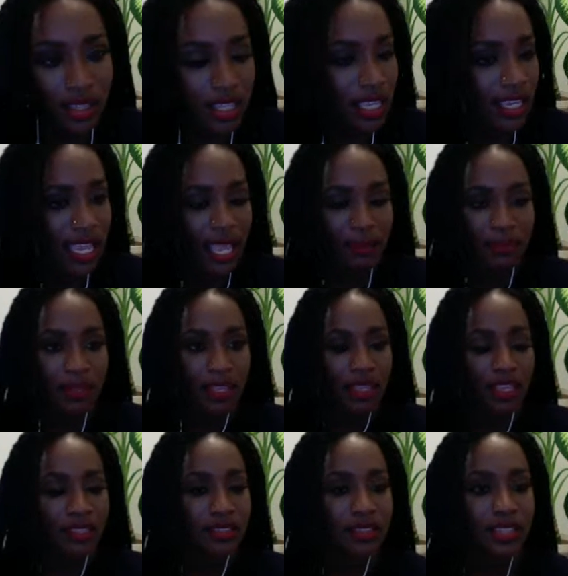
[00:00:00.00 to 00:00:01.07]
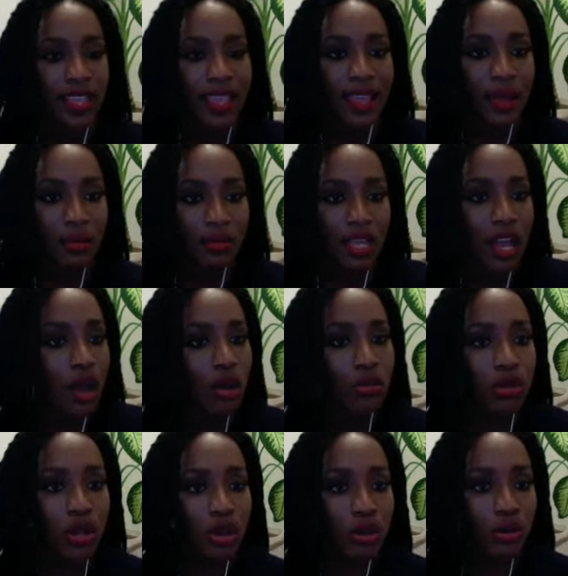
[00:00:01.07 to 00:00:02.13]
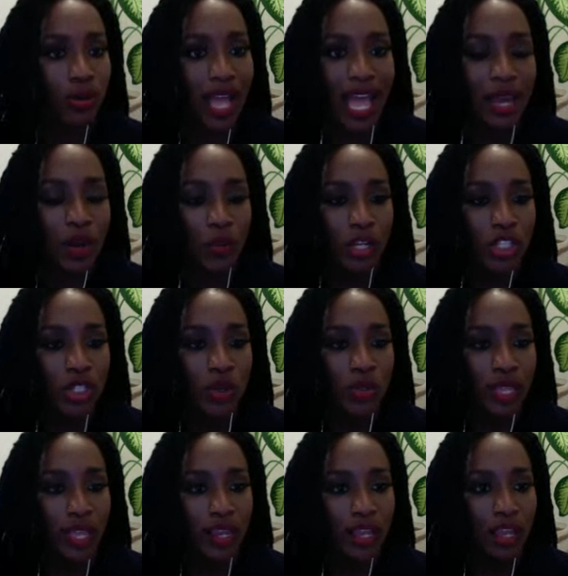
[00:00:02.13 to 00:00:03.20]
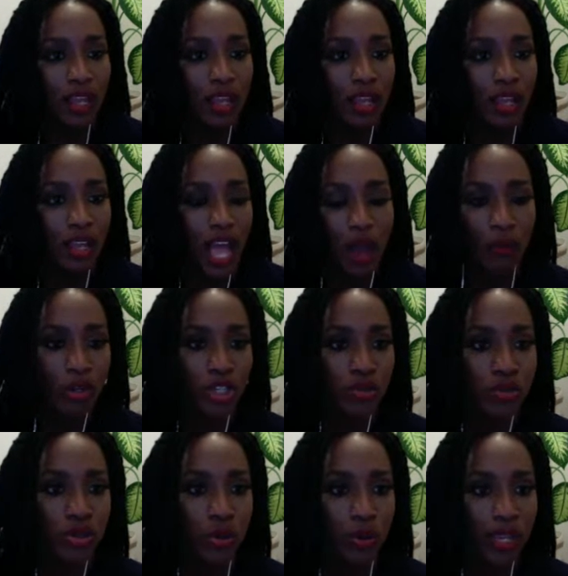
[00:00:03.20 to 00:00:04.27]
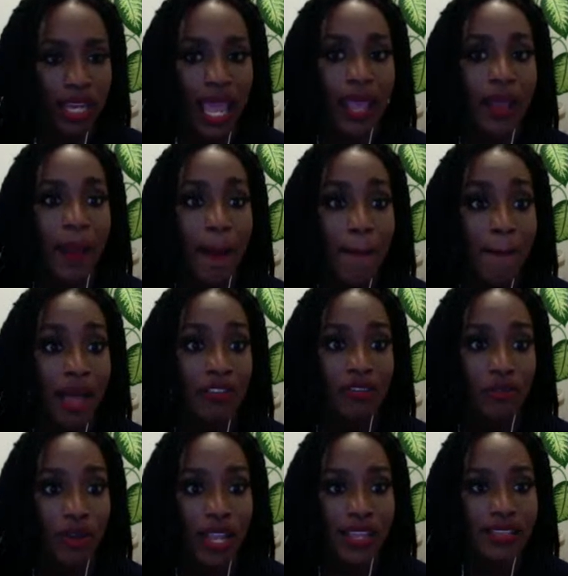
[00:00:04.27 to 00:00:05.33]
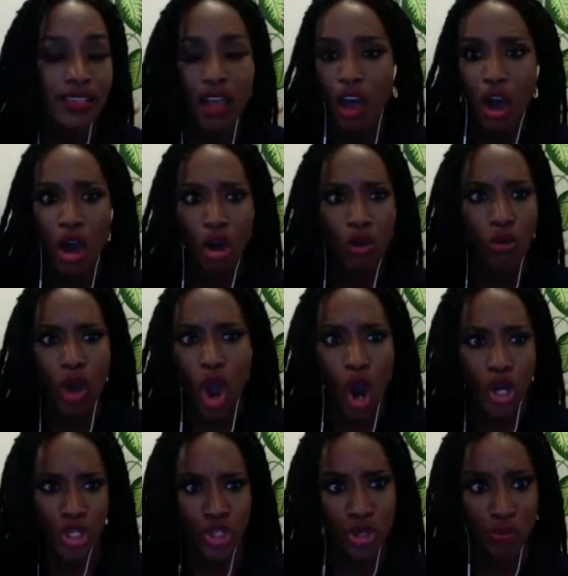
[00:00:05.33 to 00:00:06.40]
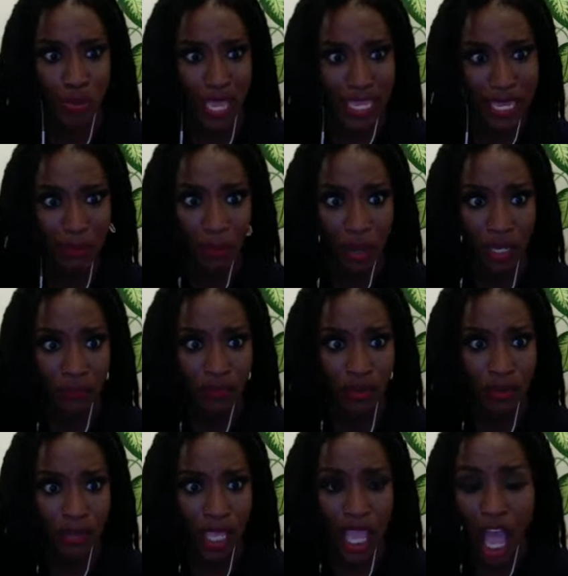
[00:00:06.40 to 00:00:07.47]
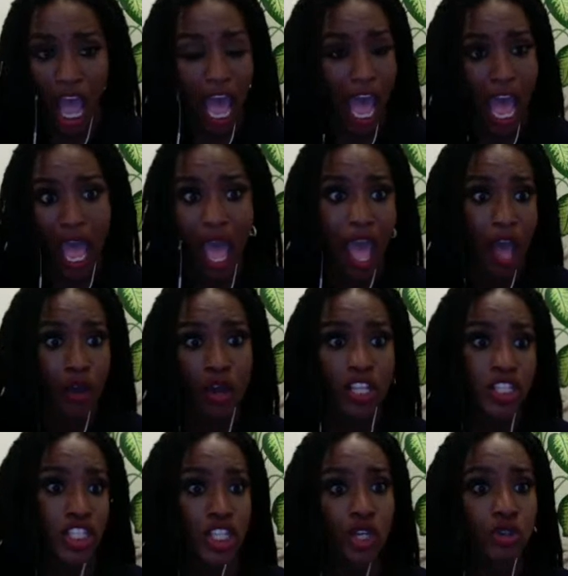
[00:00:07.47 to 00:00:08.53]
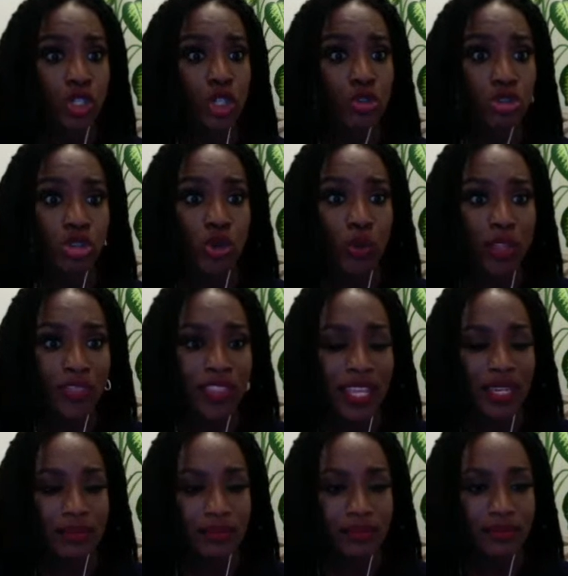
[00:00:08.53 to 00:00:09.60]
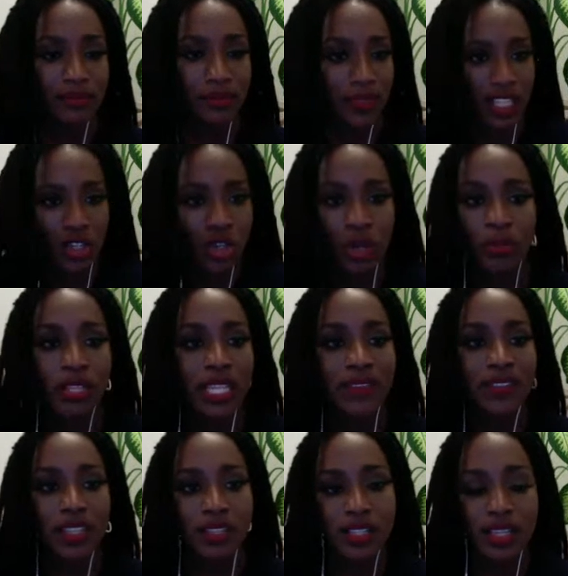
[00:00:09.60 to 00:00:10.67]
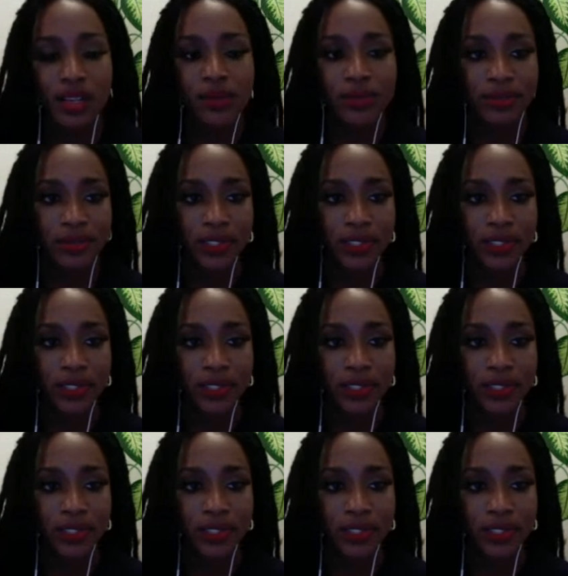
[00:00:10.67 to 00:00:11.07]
it can't be. It's a scam. Oh no, I don't want to do that. How are you doing? Like my friends, oh, are you making money from it? Until you do it, then you don't believe in yourself.